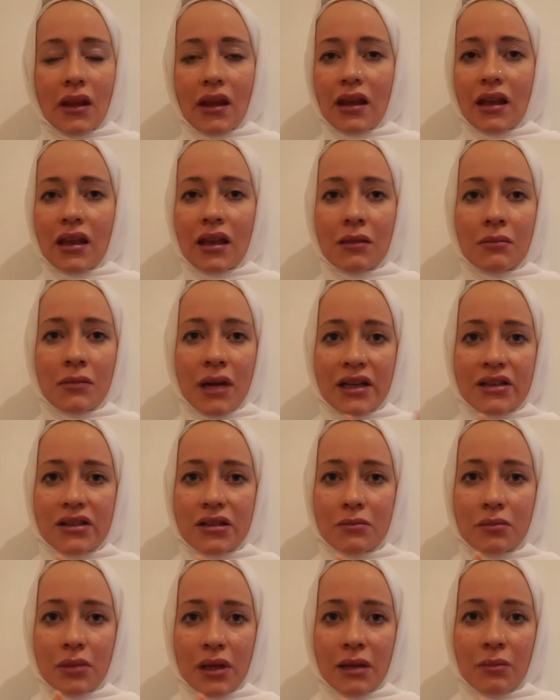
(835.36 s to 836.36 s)

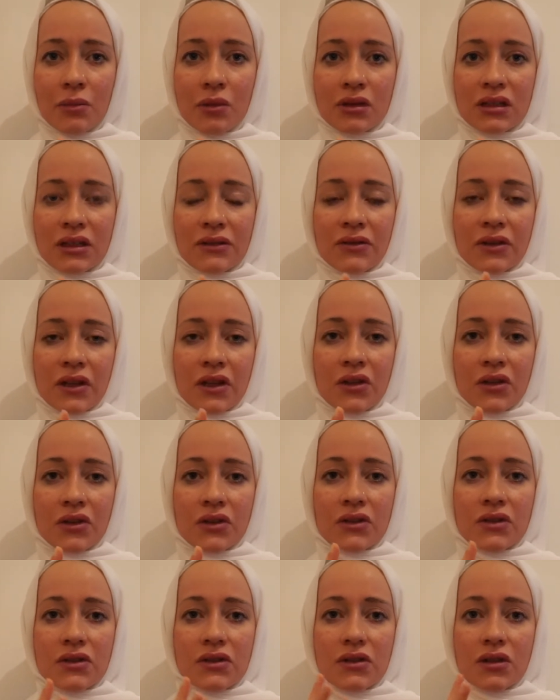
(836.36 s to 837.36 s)
imagine people if they just
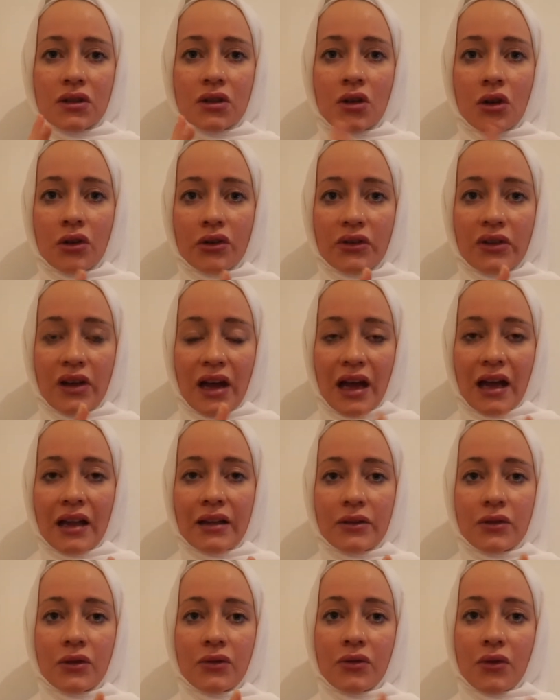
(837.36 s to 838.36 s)
not had
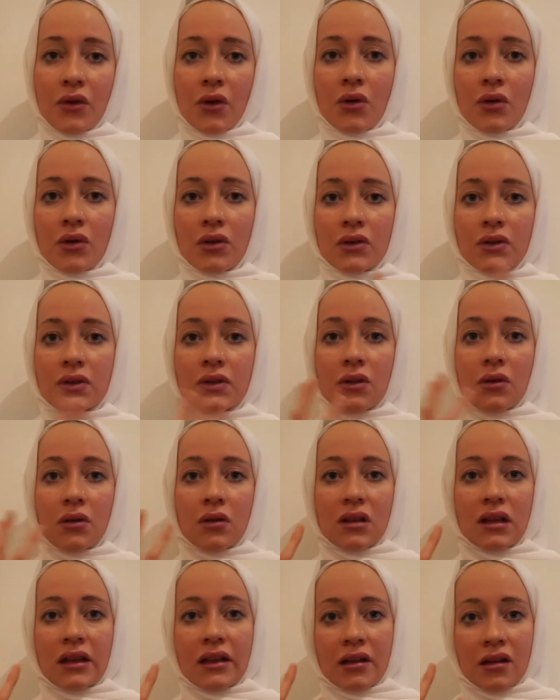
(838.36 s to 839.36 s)
to focus all
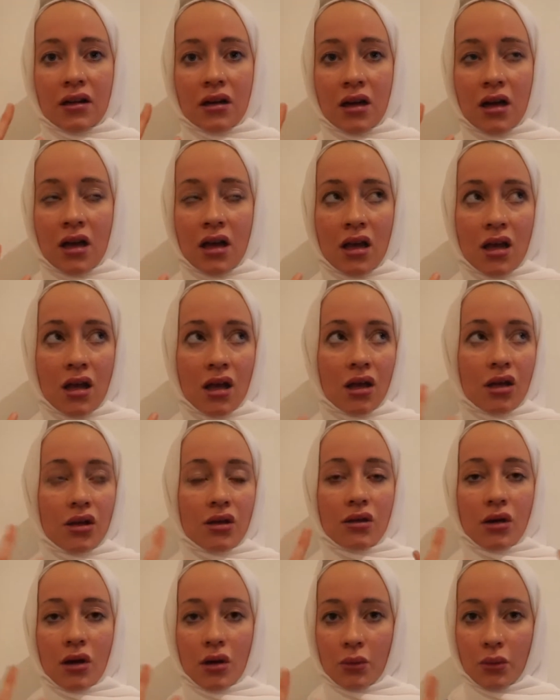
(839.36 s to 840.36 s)
their, you
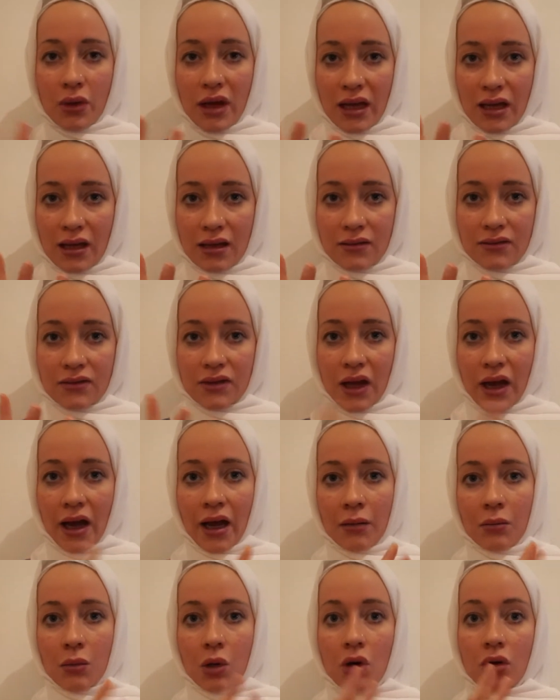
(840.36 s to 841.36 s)
know, awakened
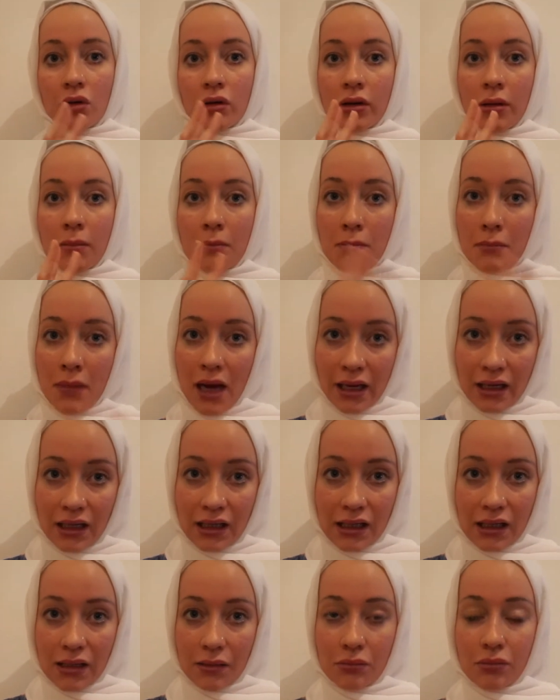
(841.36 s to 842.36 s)
time on
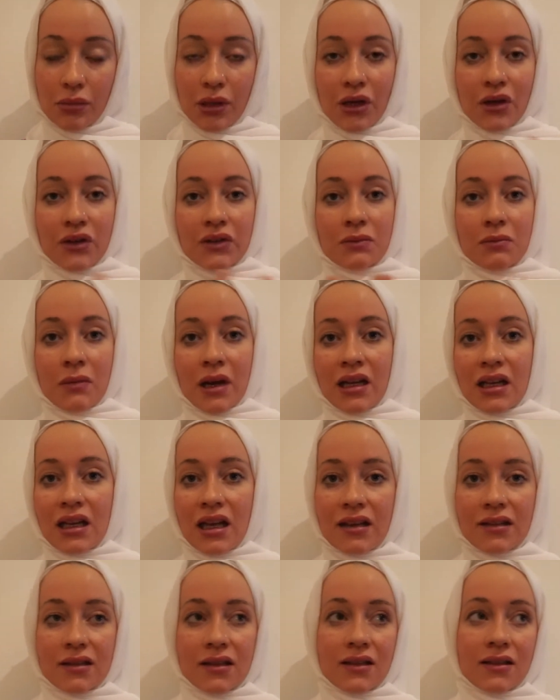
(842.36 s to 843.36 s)
money, because money,
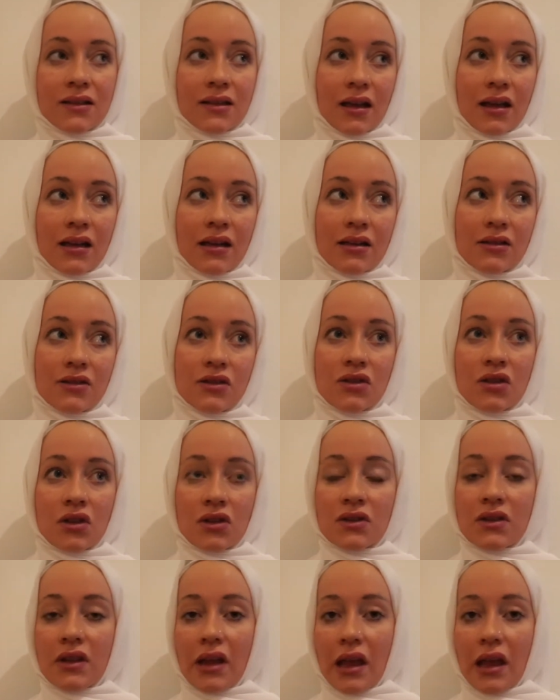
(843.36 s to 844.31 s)
as I said, it's just an